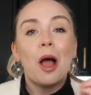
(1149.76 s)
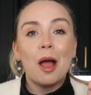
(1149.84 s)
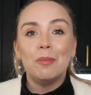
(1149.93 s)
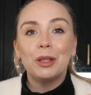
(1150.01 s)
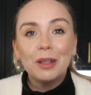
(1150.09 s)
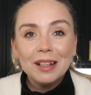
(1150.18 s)

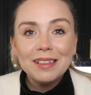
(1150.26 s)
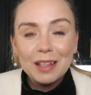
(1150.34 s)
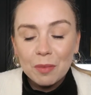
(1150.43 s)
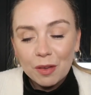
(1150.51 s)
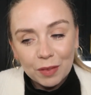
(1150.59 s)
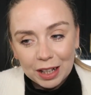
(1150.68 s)
but you're going to
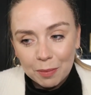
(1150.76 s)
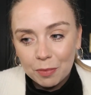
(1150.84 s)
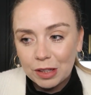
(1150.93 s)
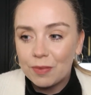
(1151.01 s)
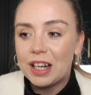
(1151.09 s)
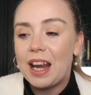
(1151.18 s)
see a bit of a
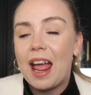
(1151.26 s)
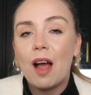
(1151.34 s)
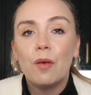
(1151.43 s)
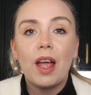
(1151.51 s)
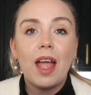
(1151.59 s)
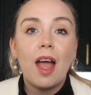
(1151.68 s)
glimpse of it
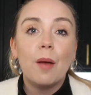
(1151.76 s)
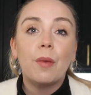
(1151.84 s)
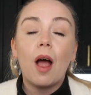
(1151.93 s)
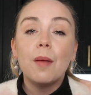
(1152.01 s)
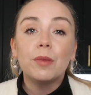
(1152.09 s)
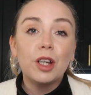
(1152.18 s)
now.
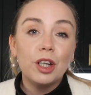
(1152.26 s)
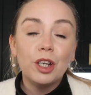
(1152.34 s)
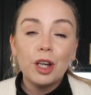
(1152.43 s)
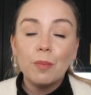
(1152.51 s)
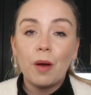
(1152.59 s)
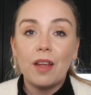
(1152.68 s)
I'm going
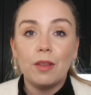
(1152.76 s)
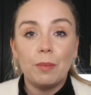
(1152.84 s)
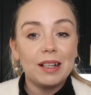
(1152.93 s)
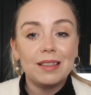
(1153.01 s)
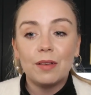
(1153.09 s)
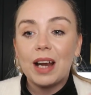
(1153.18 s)
to combine them
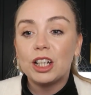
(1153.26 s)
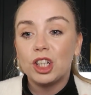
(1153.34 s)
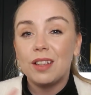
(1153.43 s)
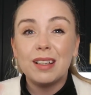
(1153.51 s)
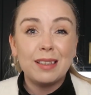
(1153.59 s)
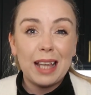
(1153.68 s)
because they're
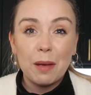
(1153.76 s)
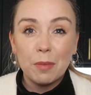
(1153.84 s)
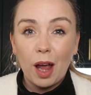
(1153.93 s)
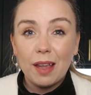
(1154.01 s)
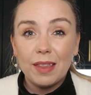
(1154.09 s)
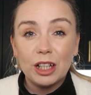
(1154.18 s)
actually the same
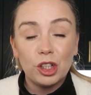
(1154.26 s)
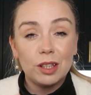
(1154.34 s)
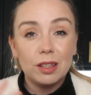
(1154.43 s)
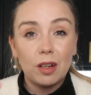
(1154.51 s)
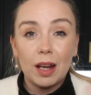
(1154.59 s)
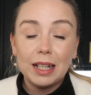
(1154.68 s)
light, they're
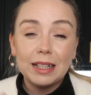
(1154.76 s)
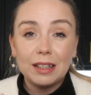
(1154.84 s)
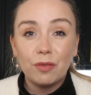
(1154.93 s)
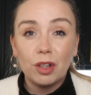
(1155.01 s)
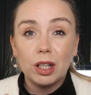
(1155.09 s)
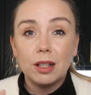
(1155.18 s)
just slightly
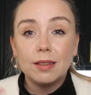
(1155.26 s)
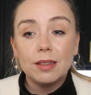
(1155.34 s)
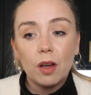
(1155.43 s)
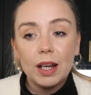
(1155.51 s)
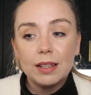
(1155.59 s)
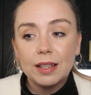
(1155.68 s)
different
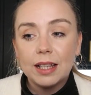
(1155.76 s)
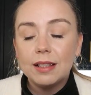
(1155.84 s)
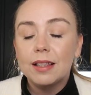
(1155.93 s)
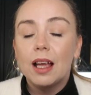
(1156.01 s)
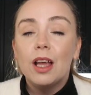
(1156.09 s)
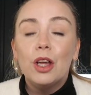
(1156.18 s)

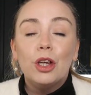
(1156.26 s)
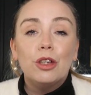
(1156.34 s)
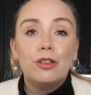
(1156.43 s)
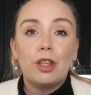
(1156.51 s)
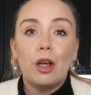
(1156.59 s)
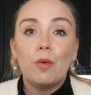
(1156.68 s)
sizes.
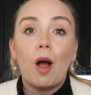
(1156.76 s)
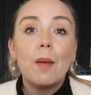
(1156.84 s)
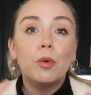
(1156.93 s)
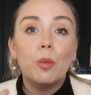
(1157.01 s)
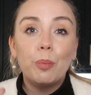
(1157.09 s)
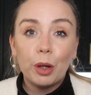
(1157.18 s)
So I
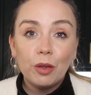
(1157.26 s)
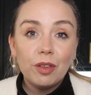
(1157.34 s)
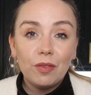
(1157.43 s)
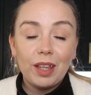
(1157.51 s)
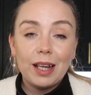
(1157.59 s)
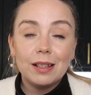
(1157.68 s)
bought both
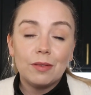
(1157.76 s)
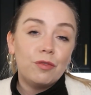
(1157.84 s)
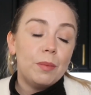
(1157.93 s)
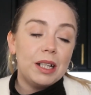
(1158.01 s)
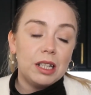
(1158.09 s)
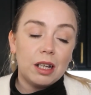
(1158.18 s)
of these
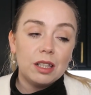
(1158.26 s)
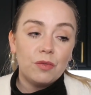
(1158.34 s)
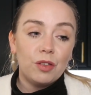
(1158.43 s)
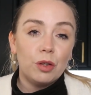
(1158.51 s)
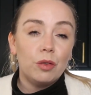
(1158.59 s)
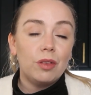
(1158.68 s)
from
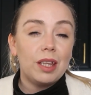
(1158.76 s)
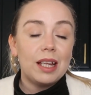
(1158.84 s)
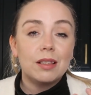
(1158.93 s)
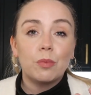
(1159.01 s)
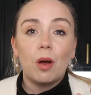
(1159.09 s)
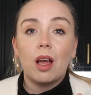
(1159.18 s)
Indust.
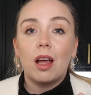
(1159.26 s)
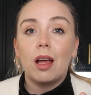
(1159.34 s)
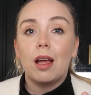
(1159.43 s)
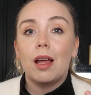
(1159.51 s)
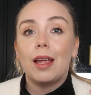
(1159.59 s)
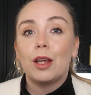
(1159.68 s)
These
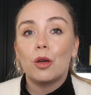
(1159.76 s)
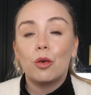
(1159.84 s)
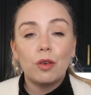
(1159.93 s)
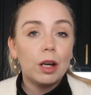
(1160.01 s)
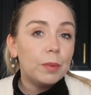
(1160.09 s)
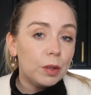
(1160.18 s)
were
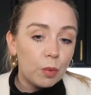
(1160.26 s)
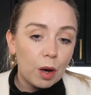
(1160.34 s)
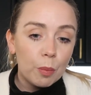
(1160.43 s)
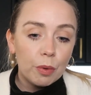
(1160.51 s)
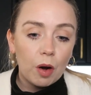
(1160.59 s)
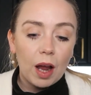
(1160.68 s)
incredibly
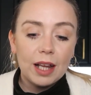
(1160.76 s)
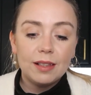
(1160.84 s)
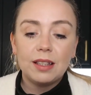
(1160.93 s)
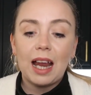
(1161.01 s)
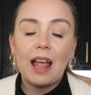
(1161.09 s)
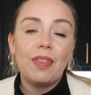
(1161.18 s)
well
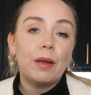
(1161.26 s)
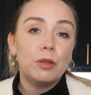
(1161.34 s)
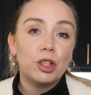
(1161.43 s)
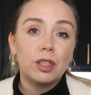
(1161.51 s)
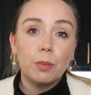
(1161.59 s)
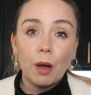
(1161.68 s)
priced, and they were
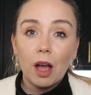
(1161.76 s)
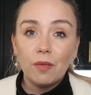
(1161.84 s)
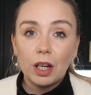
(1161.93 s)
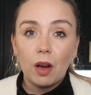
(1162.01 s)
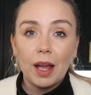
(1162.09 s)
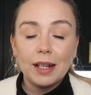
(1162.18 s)
just the
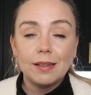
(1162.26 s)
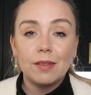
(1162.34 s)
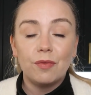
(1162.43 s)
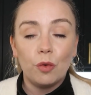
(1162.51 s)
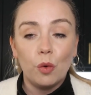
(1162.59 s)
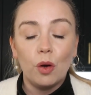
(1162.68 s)
perfect lights
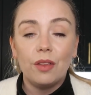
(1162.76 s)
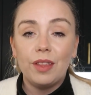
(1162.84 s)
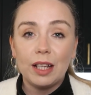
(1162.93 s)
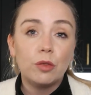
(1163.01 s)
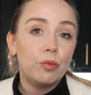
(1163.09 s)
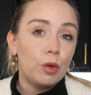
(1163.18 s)
for
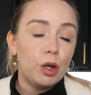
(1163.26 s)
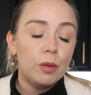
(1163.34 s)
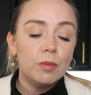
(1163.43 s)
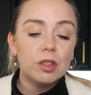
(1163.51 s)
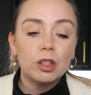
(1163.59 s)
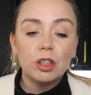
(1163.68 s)
these
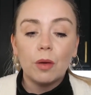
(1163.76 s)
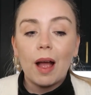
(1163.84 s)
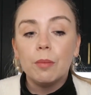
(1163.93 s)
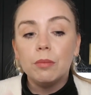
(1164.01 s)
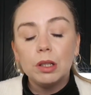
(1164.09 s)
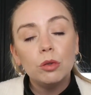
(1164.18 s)
rooms. So
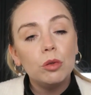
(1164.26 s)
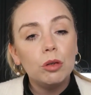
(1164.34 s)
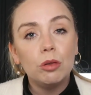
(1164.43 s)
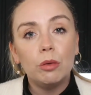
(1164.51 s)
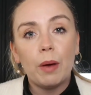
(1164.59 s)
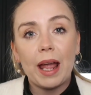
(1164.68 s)
our middle
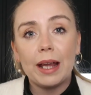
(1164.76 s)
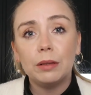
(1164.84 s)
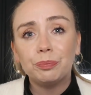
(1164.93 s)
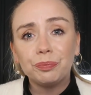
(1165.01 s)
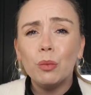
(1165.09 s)
hallway,